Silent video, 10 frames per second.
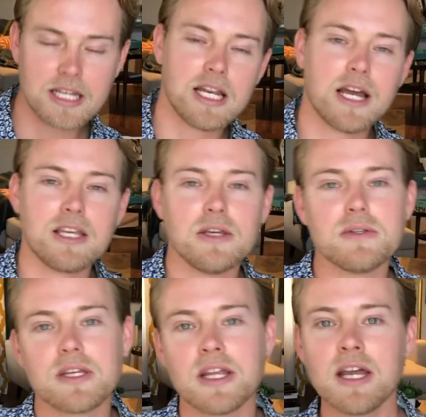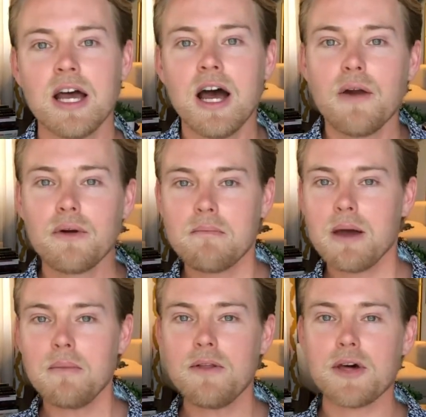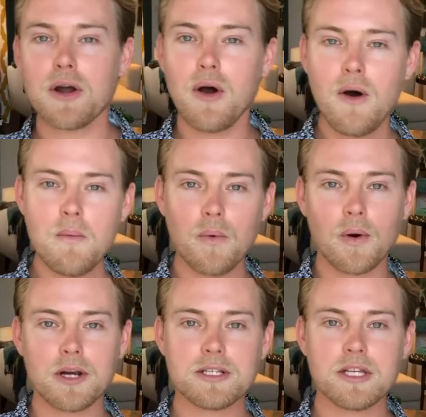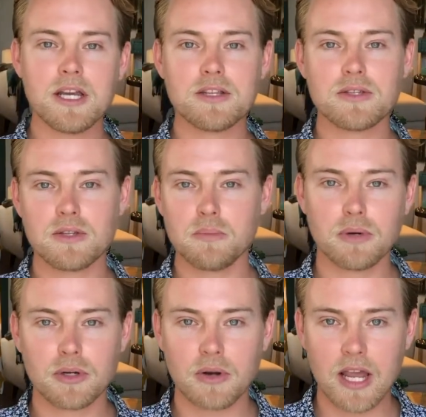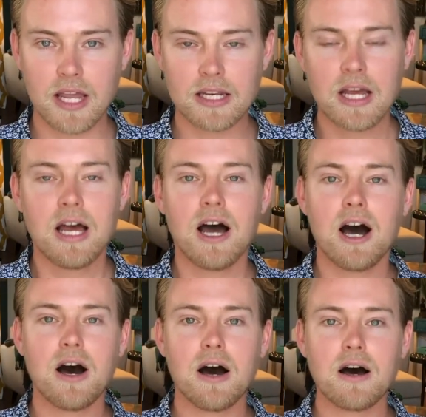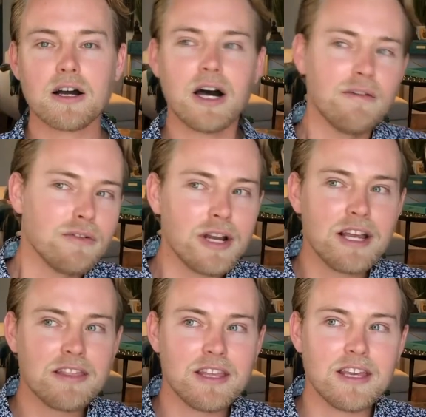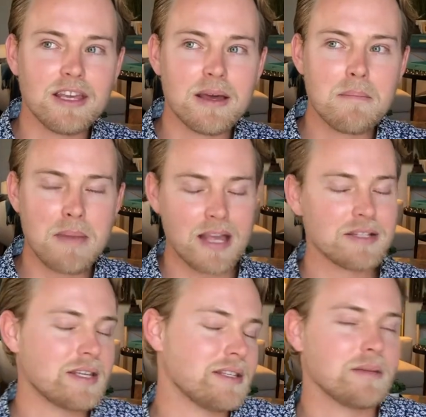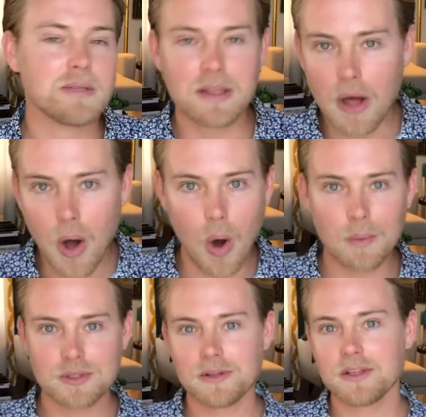and not use it. Remember that a home warranty is super great, covering the main systems in the home. So